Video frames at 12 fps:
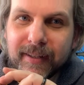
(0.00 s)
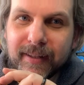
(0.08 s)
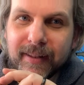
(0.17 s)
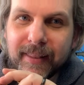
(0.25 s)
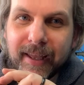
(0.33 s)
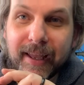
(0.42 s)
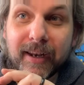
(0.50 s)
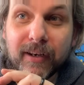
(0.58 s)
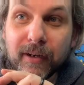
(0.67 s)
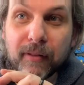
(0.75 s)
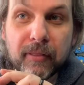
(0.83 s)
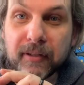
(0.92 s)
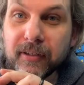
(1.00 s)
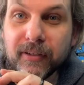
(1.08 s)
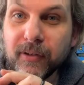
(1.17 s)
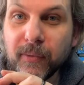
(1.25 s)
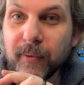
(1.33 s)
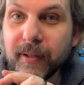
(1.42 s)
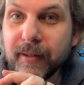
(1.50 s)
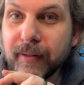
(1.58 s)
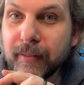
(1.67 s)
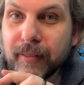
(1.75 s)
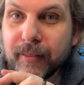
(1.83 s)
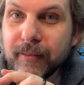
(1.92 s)
they had nothing to do
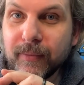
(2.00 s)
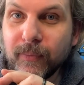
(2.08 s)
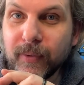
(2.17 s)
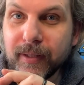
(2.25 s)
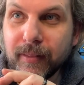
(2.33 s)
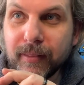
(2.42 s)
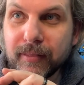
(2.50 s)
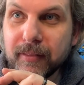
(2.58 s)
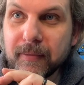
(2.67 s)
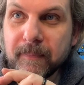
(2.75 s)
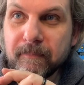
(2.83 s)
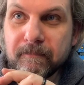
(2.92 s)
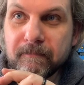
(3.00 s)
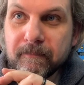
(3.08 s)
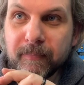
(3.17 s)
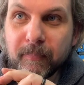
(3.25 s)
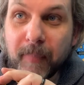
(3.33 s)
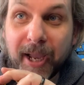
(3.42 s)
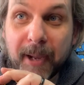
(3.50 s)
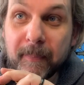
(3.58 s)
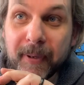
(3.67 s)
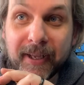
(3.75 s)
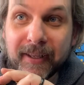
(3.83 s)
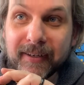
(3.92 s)
with
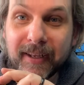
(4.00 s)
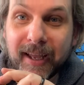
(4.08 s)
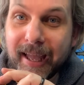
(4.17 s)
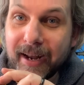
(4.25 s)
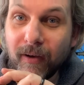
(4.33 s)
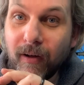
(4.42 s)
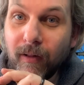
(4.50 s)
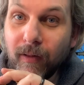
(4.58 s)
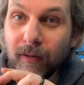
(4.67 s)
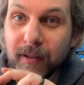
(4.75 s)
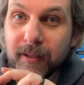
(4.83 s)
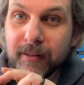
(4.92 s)
Batman at all.